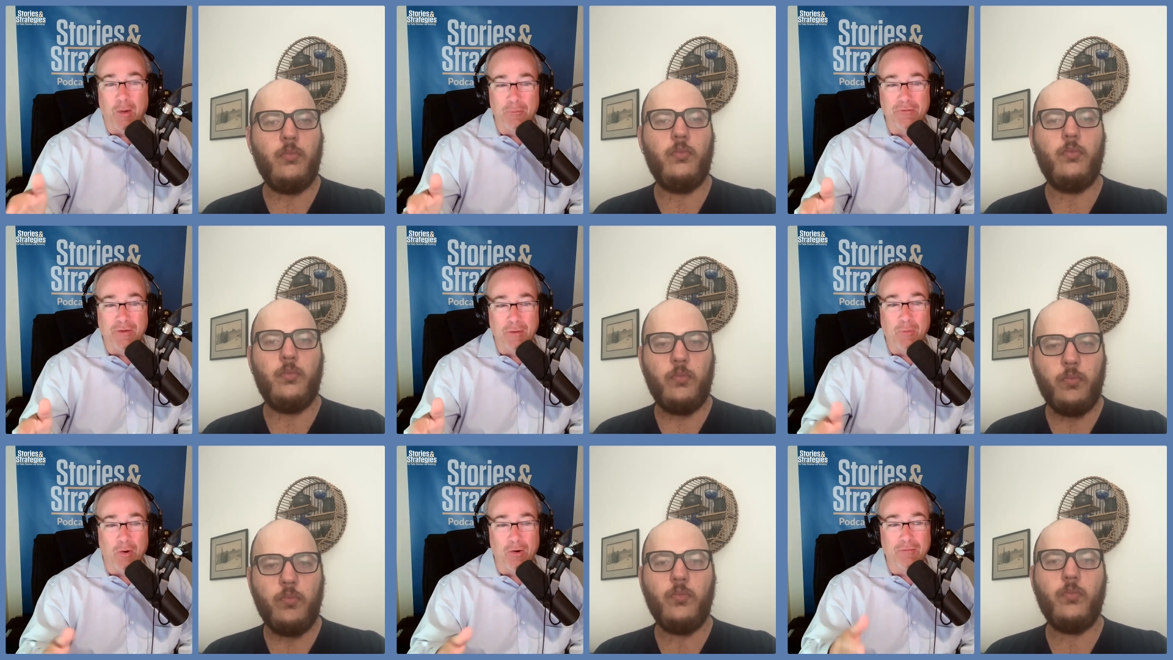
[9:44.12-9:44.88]
Speaker 1: comes
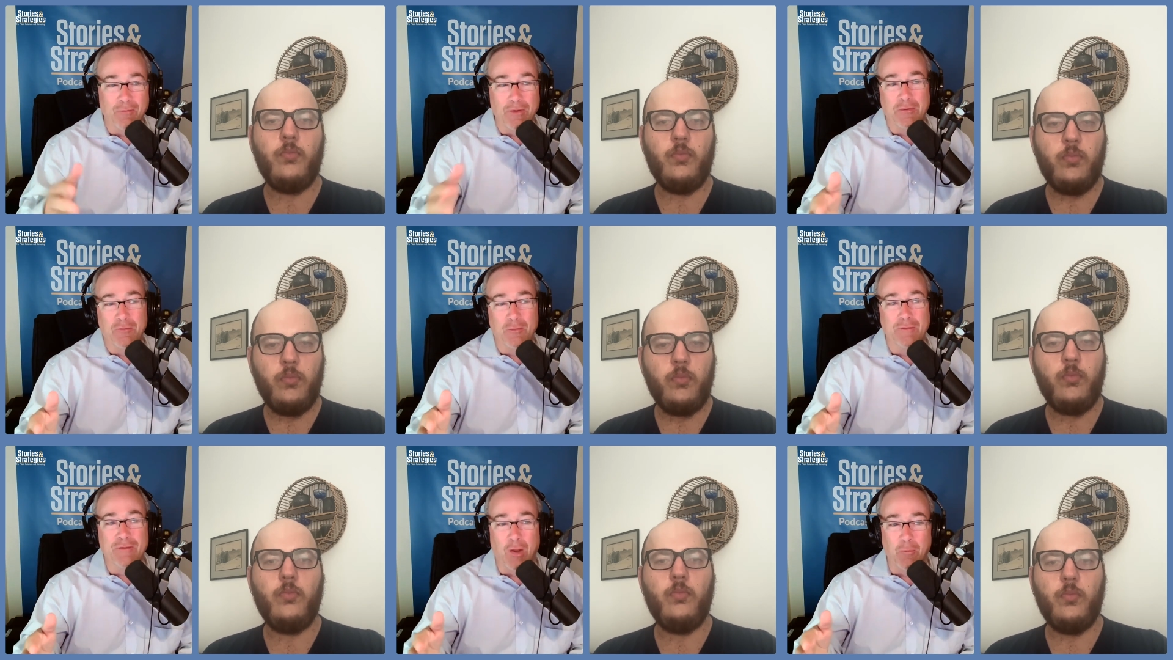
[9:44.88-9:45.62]
in. Part of what you do
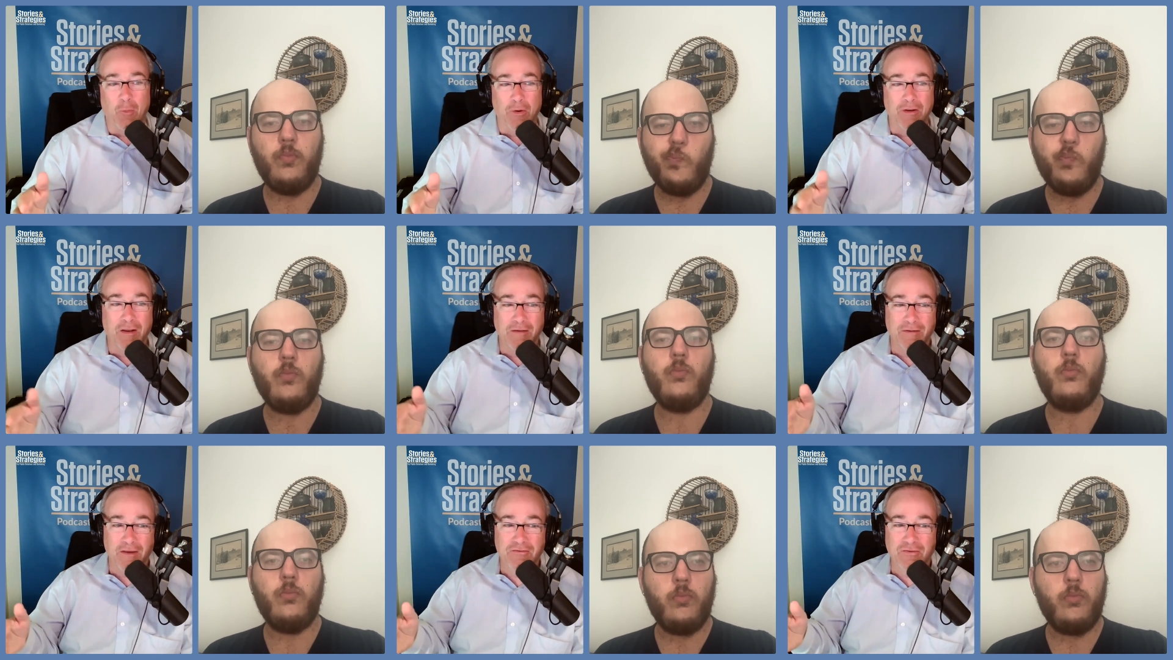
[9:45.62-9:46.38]
is help
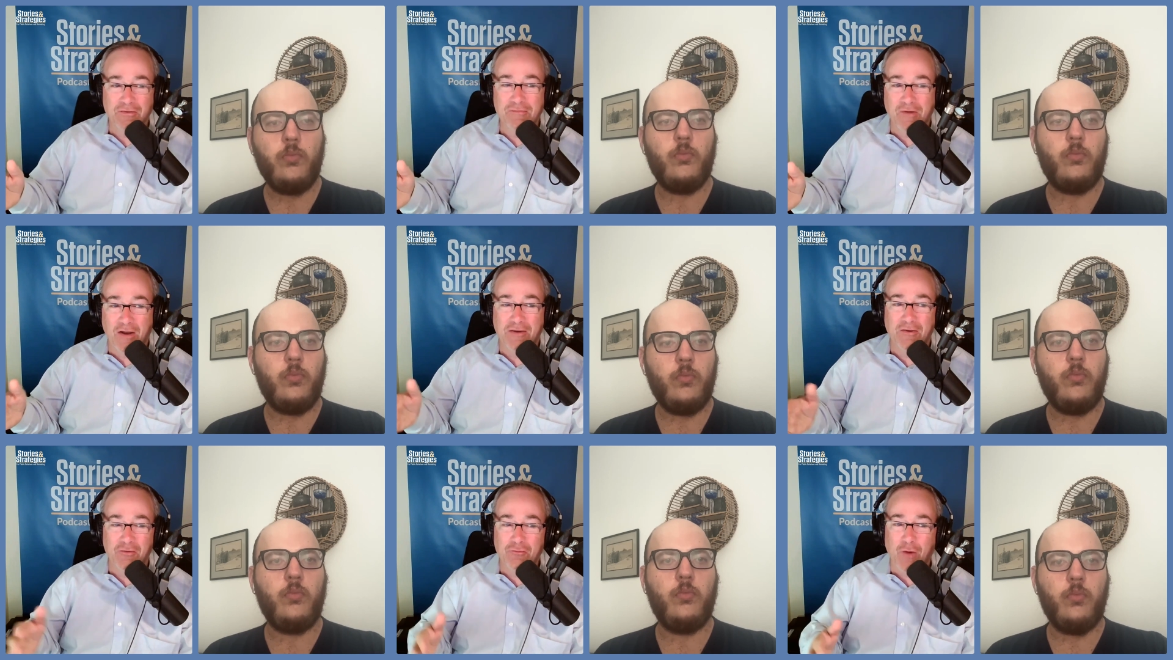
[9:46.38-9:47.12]
organizations
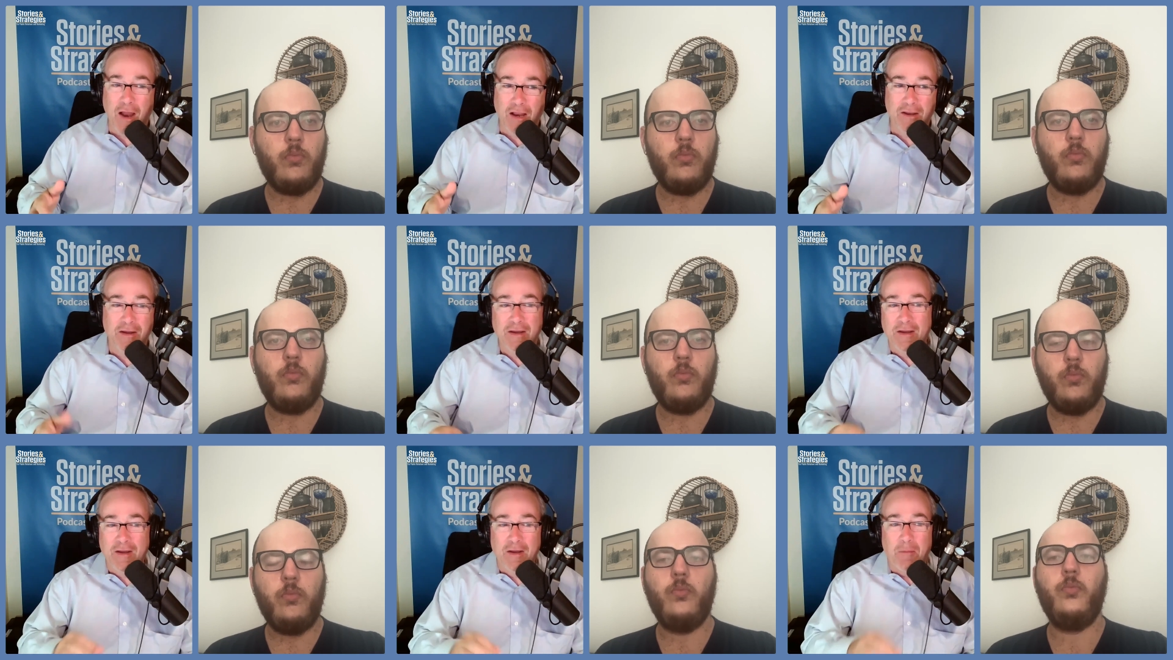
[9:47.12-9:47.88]
find and track
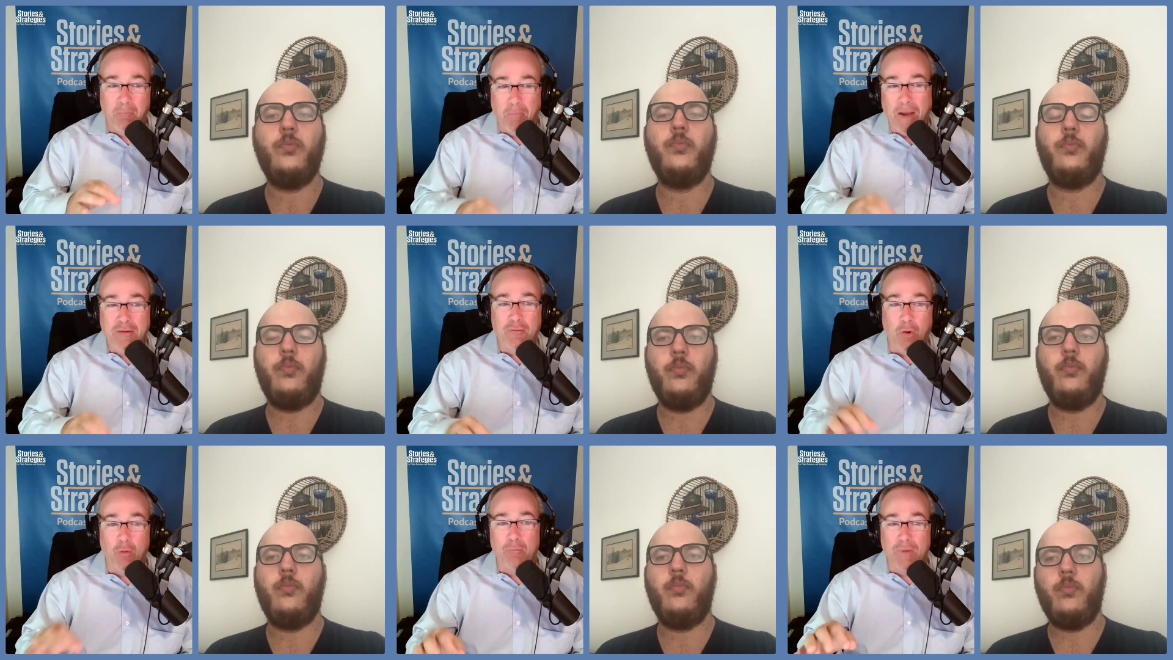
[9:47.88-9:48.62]

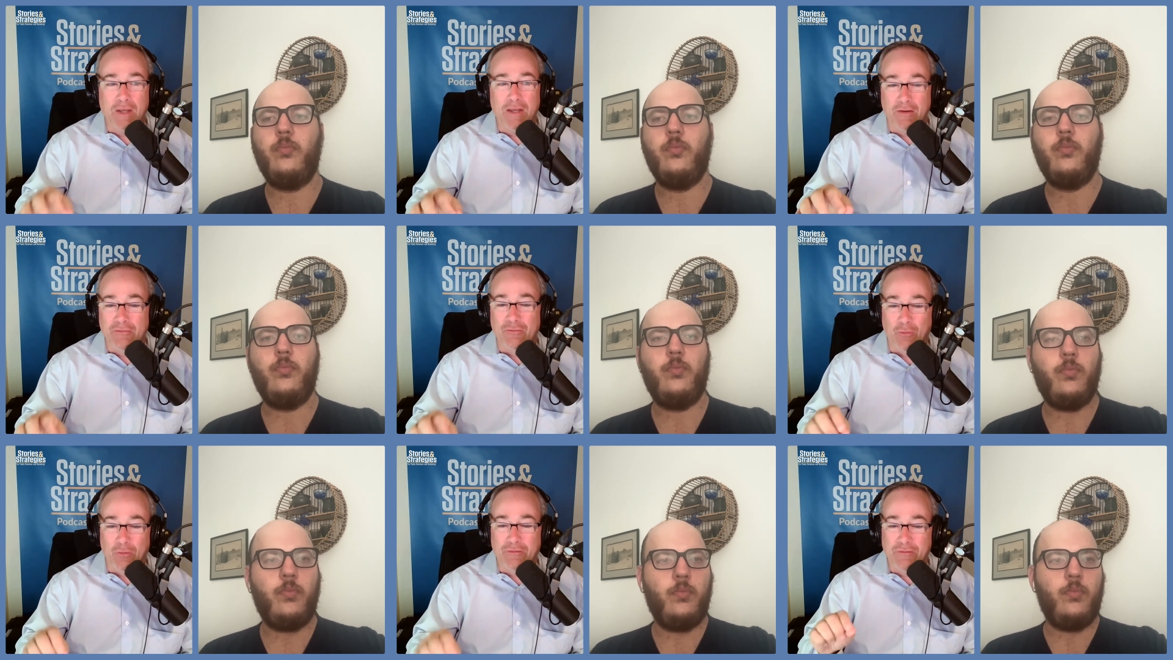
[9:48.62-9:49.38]
micro media
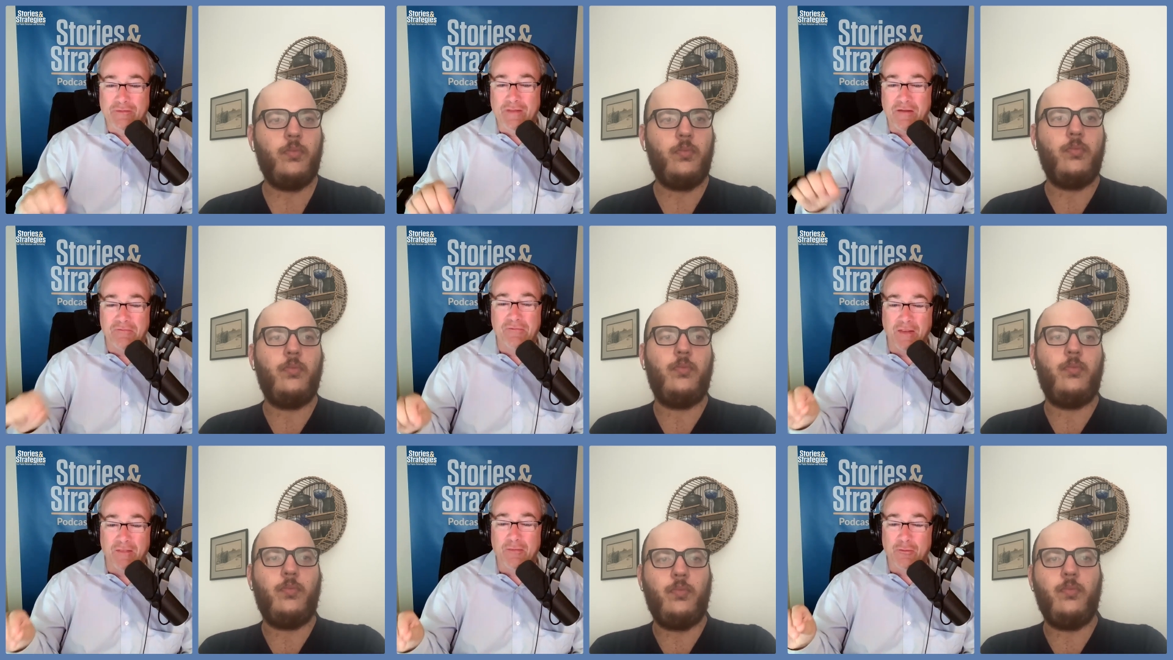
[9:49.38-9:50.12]
sources that
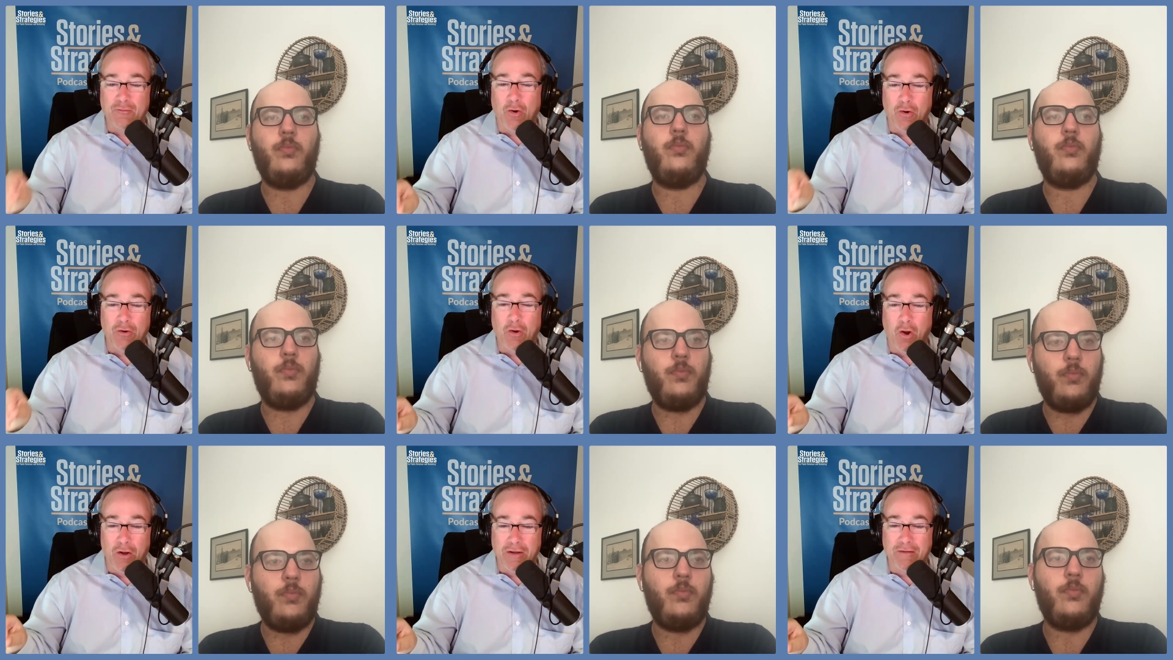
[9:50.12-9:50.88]
fit the target
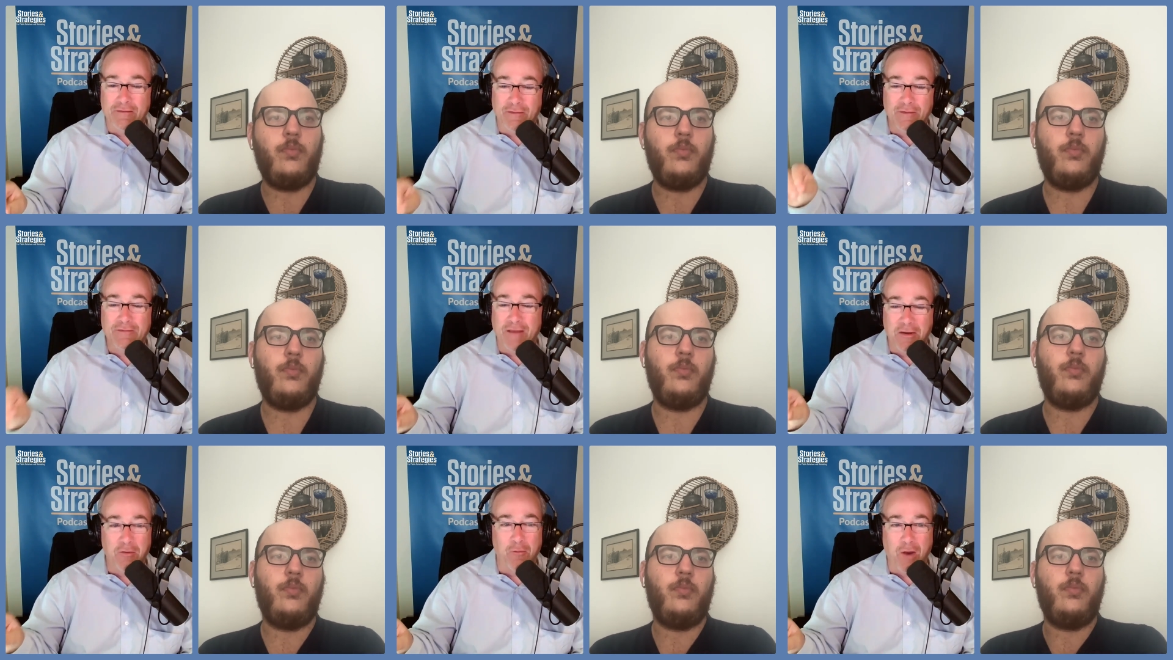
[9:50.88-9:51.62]
audience and the
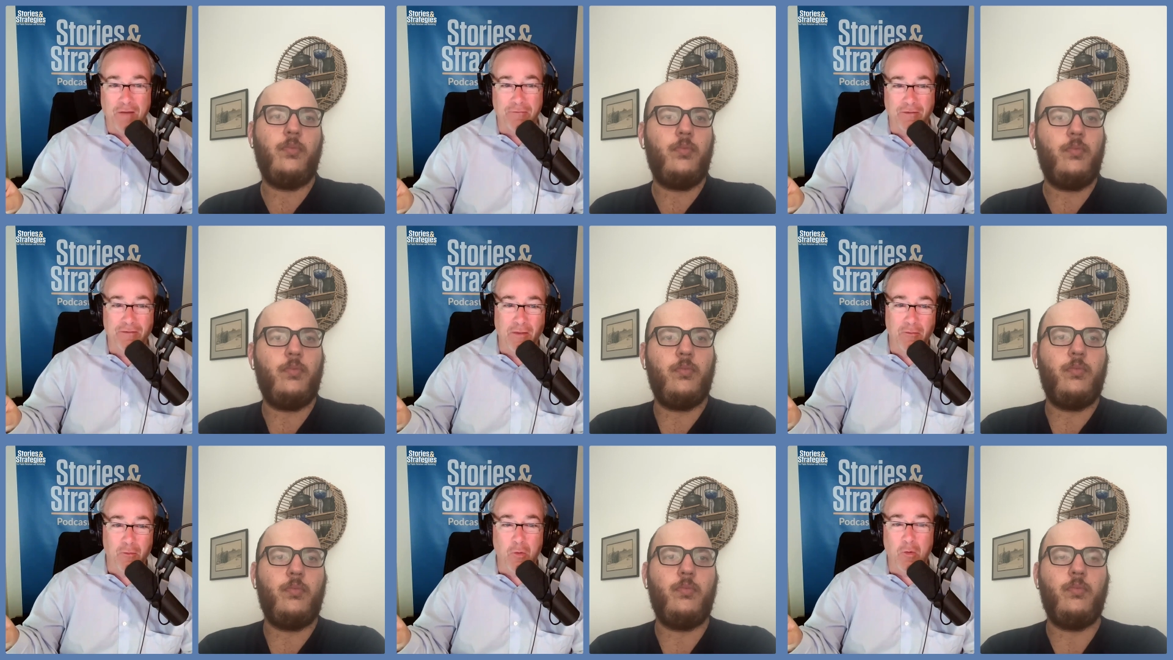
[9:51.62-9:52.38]
psychographics
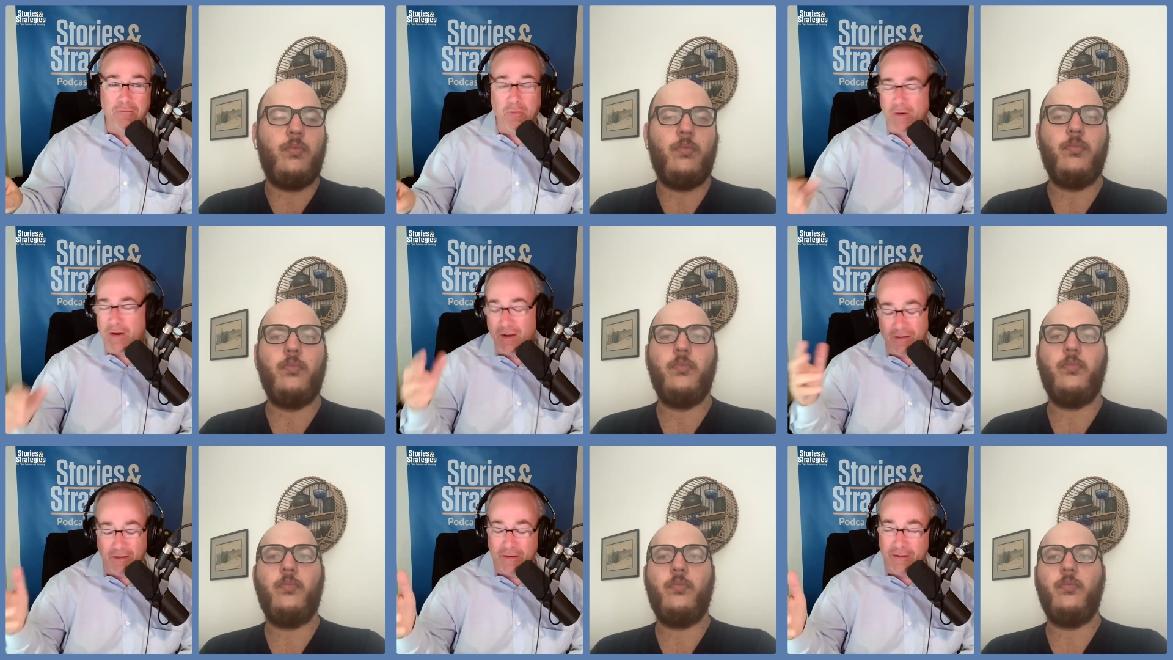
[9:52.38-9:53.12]
that they're going for,
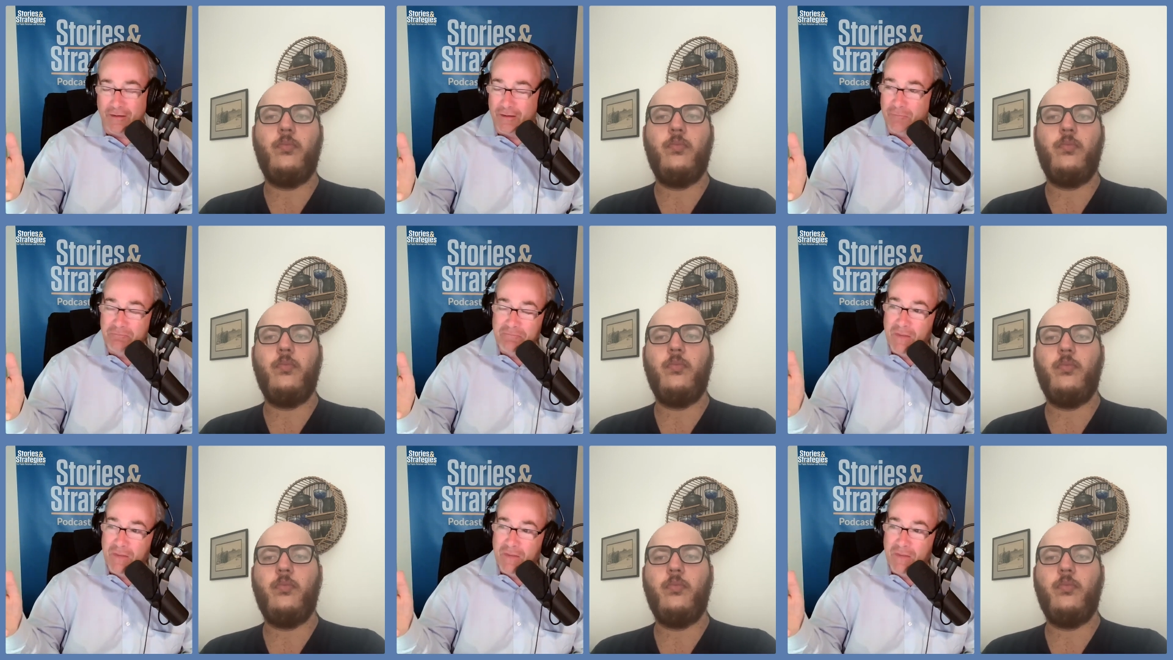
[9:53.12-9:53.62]
kind of like a